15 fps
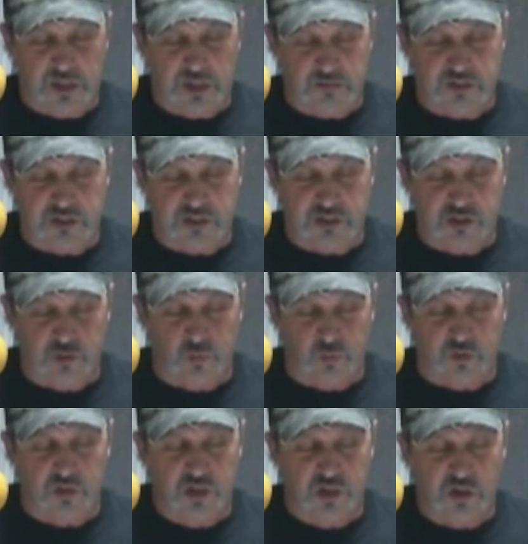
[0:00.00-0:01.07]
The blood of his
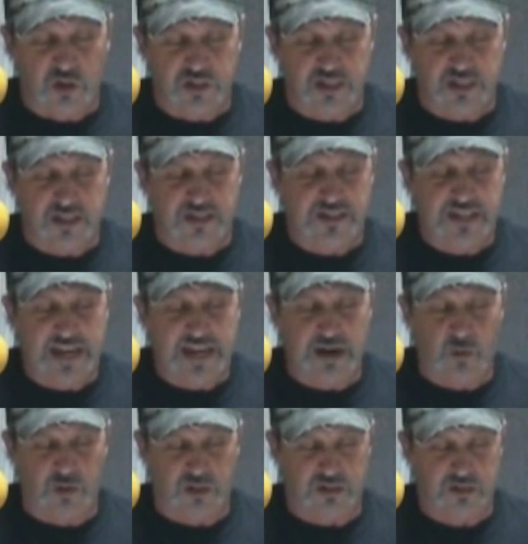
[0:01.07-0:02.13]
children will curse his
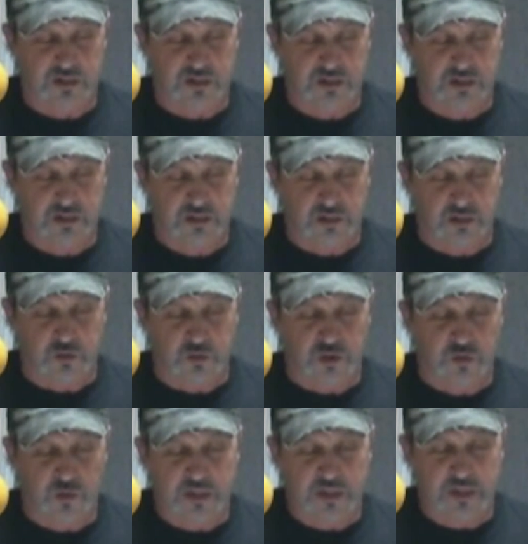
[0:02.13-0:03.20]
cowardice,
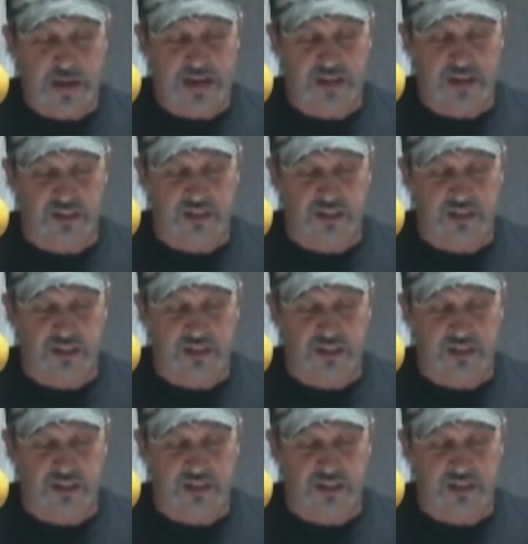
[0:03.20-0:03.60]
who shrinks